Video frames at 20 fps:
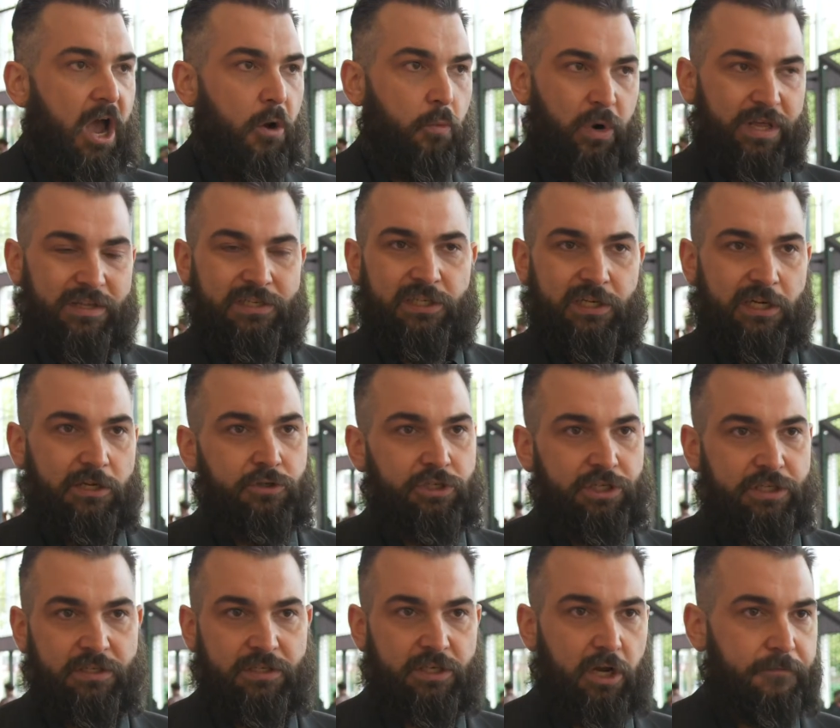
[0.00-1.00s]
with
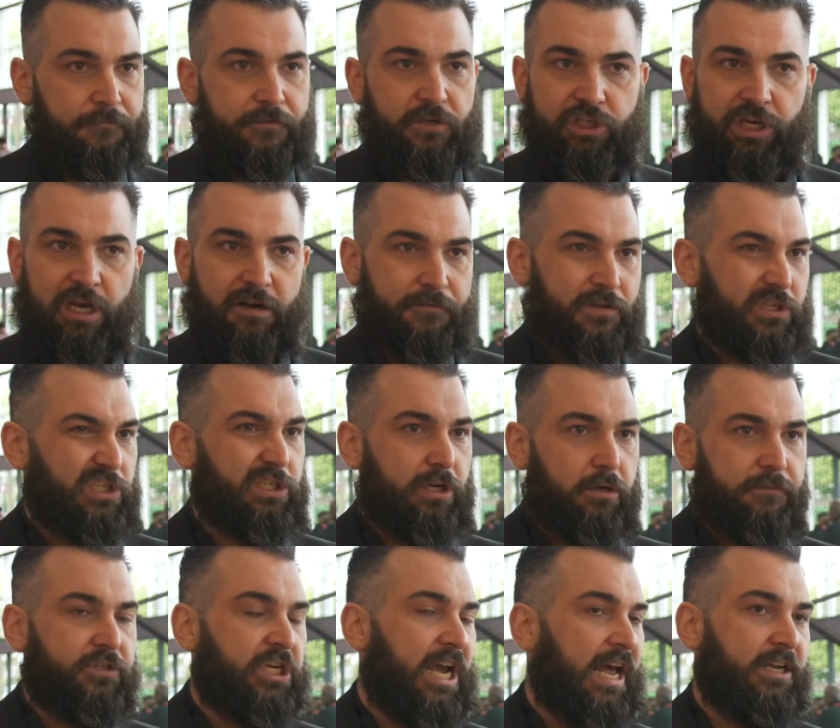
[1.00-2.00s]
solutions off the shelf that
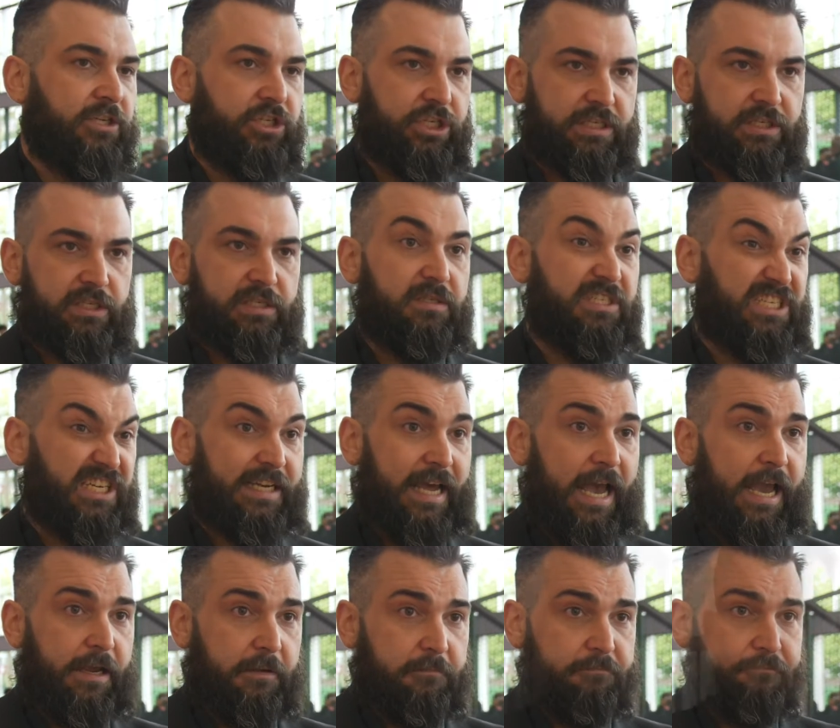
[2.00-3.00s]
solve challenges today.